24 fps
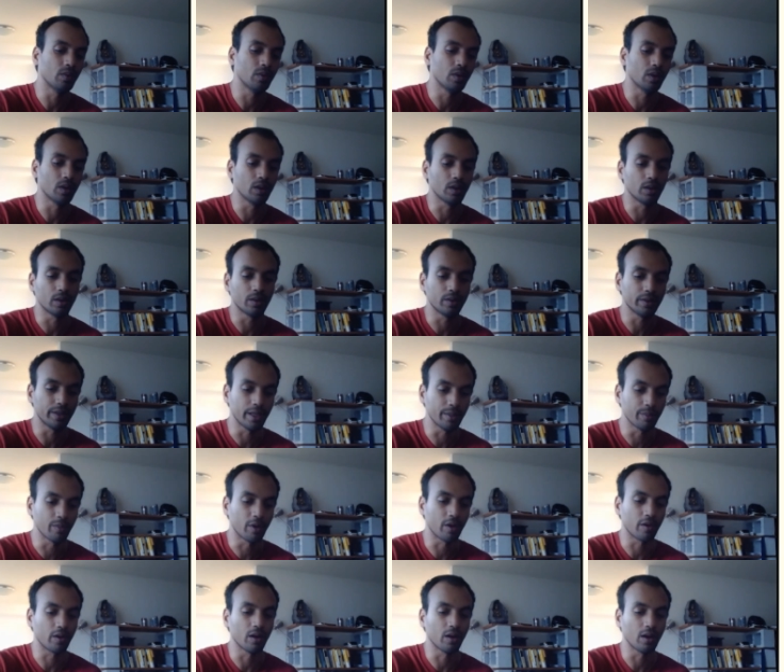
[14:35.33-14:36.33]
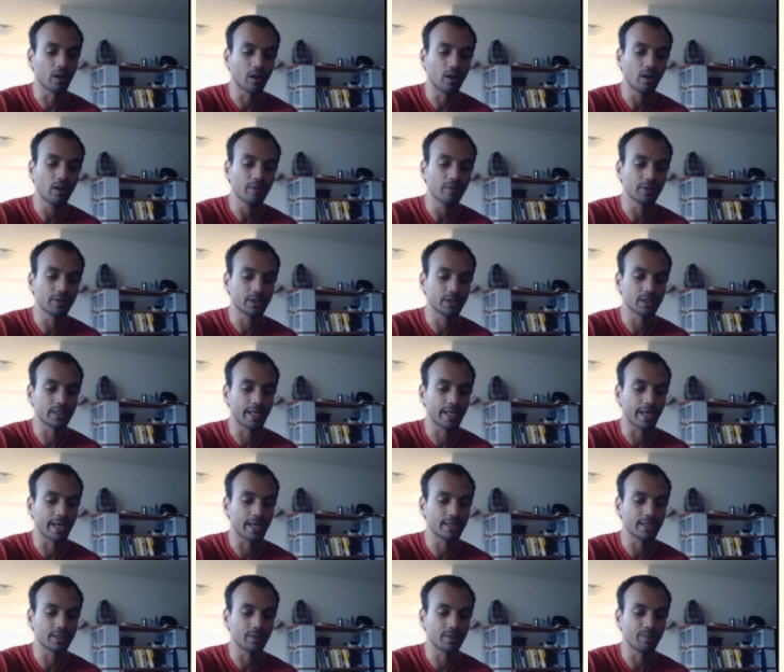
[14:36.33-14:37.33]
uh, De Morgan law, which is
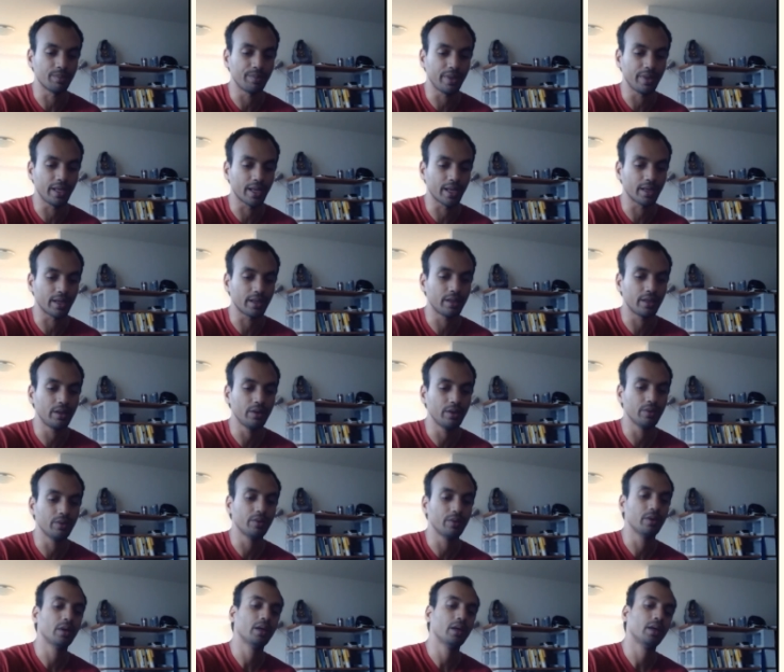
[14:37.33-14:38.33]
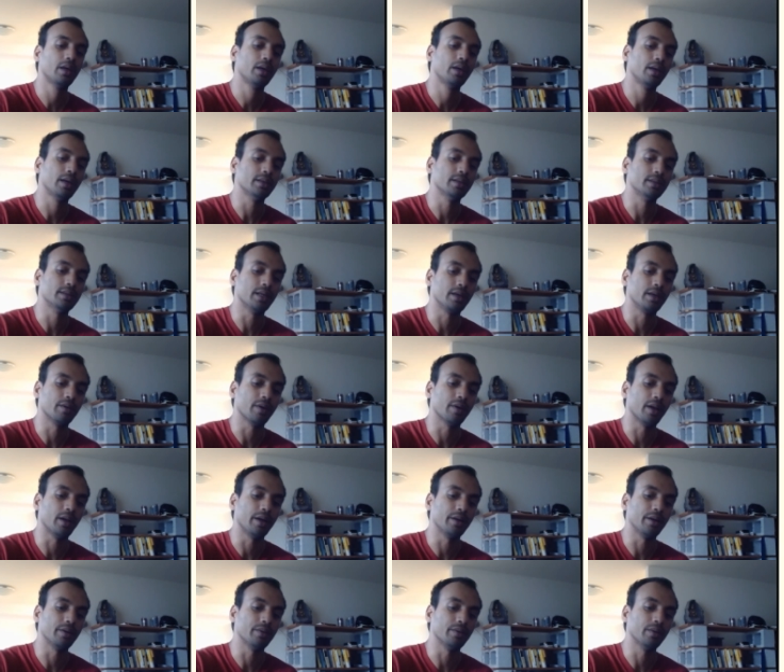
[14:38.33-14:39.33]
negation p and q is
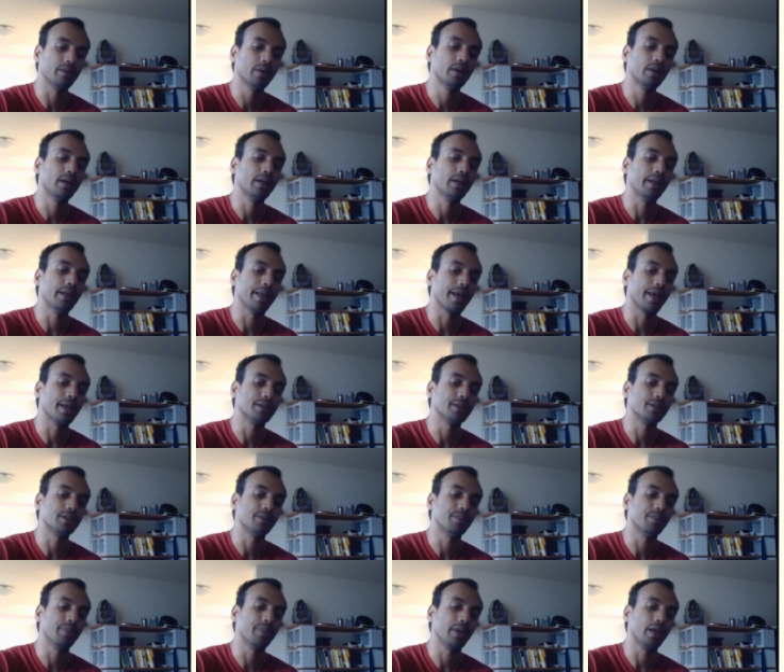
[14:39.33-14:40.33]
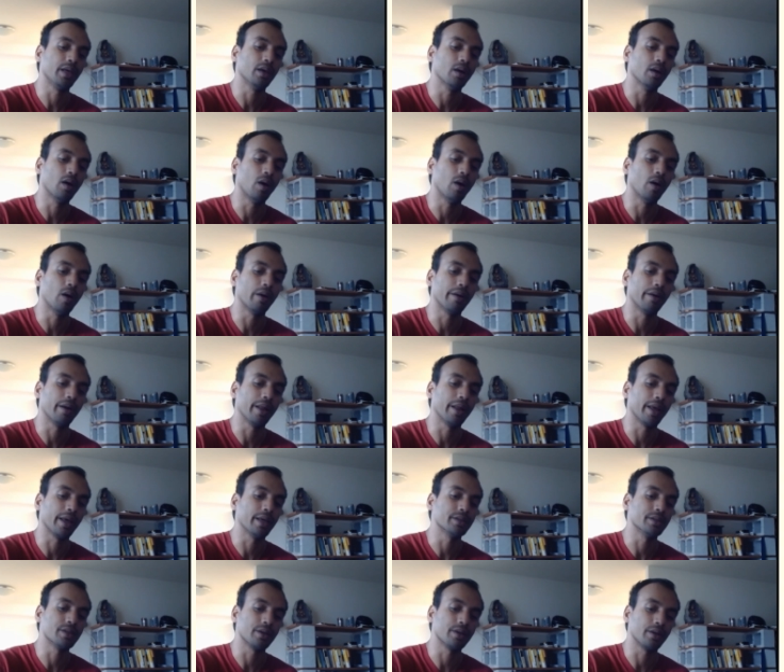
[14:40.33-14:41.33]
equivalent to negation p or
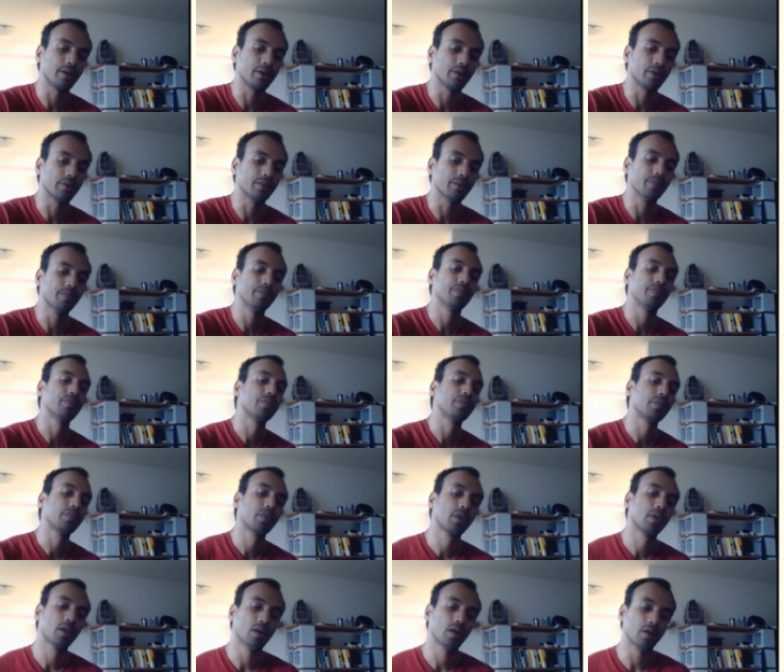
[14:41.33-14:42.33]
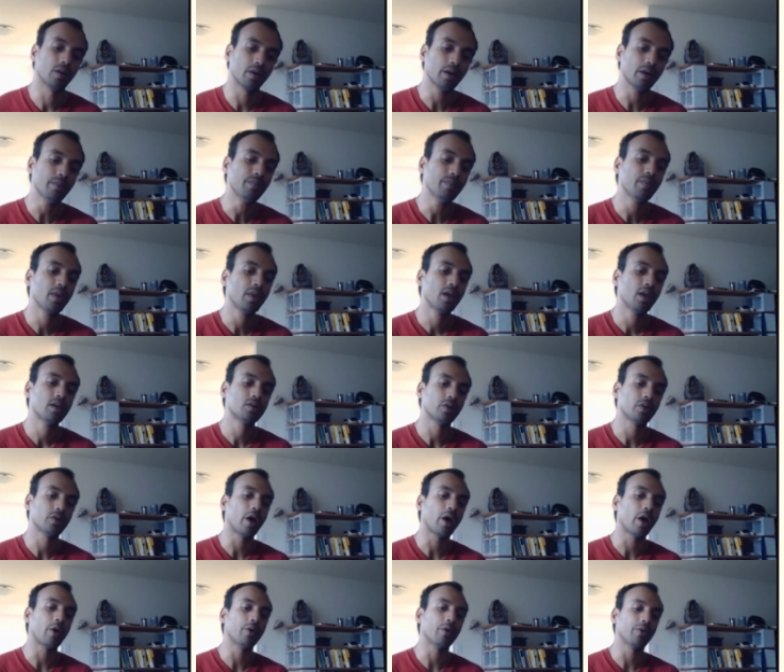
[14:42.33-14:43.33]
negation q okay so
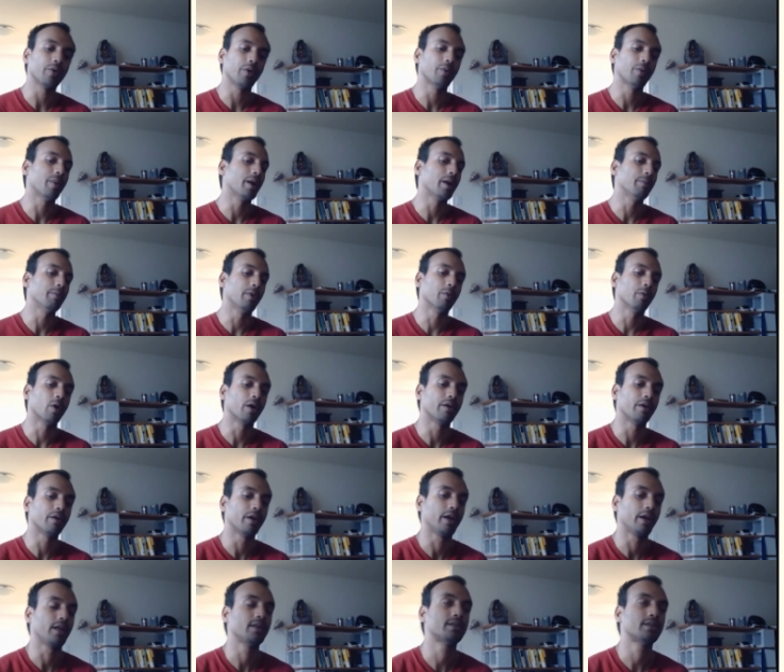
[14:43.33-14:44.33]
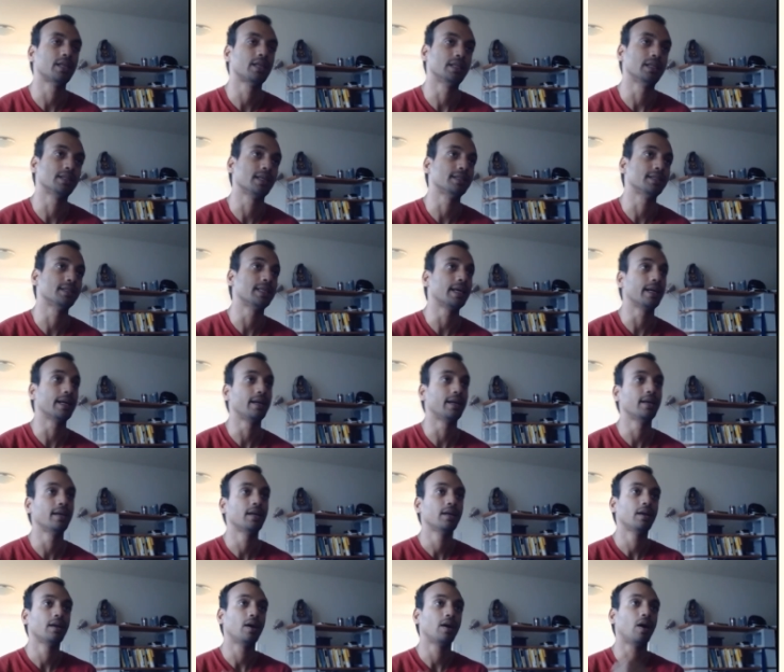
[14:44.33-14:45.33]
now you might be wondering since i said
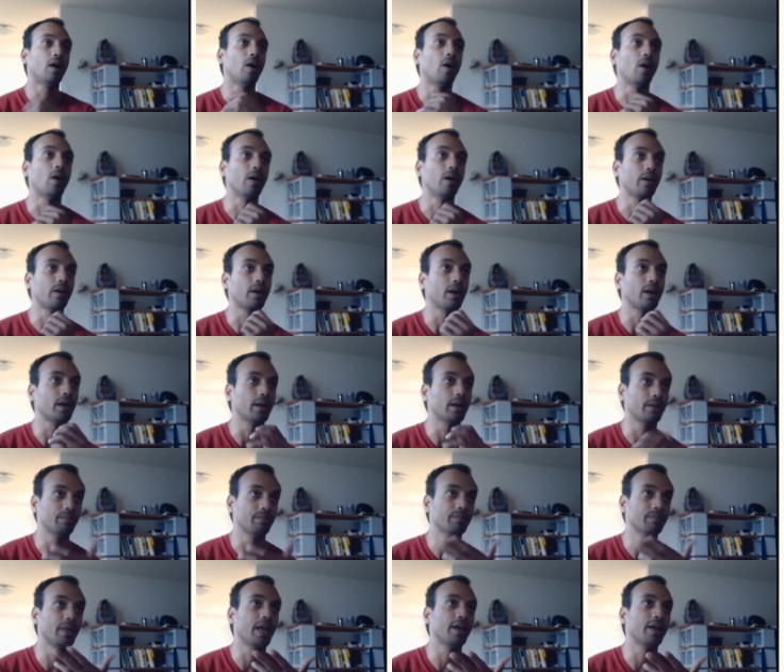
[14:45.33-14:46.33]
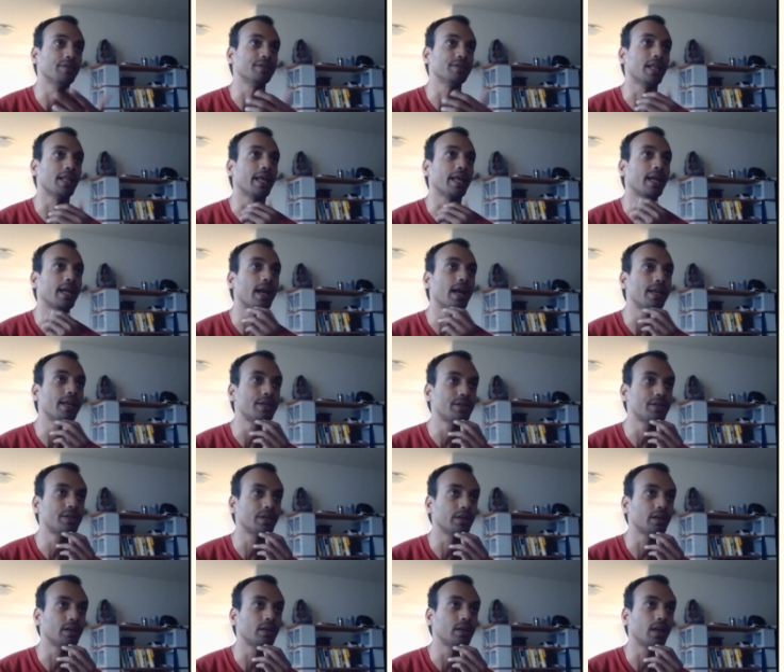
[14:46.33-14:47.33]
or behaves like
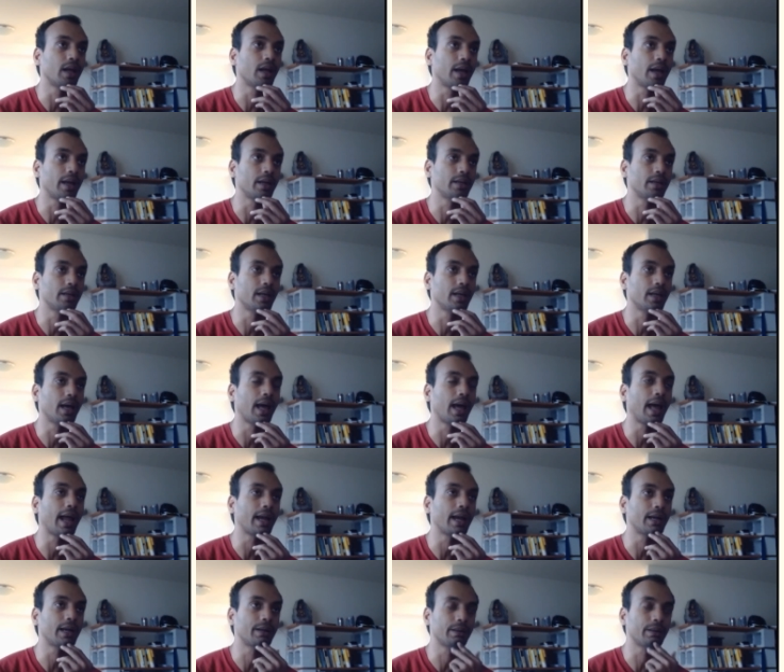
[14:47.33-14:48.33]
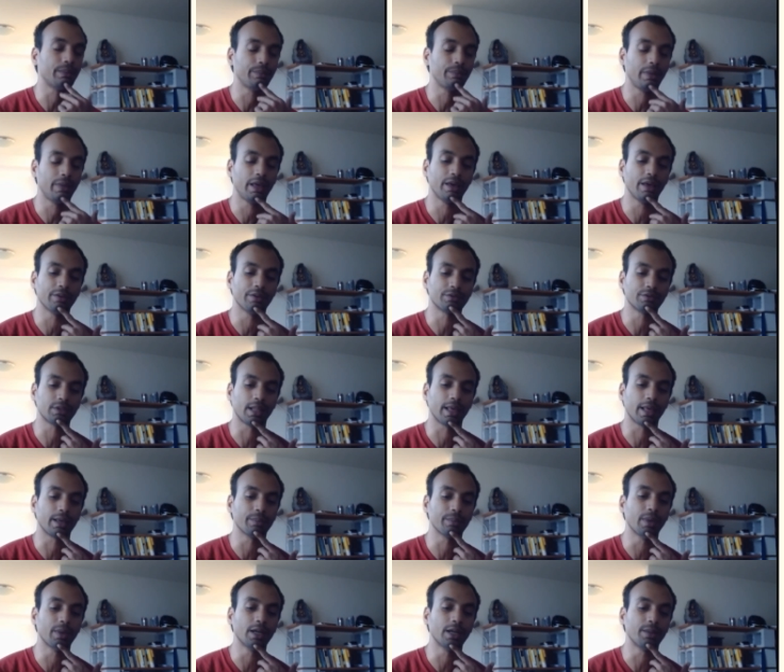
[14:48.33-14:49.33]
addition and and behaves like
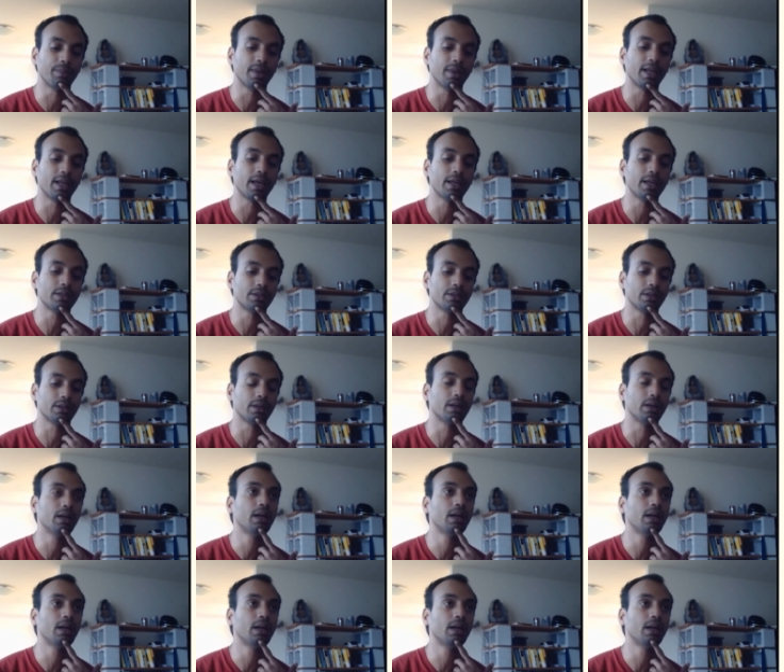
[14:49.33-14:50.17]
multiplication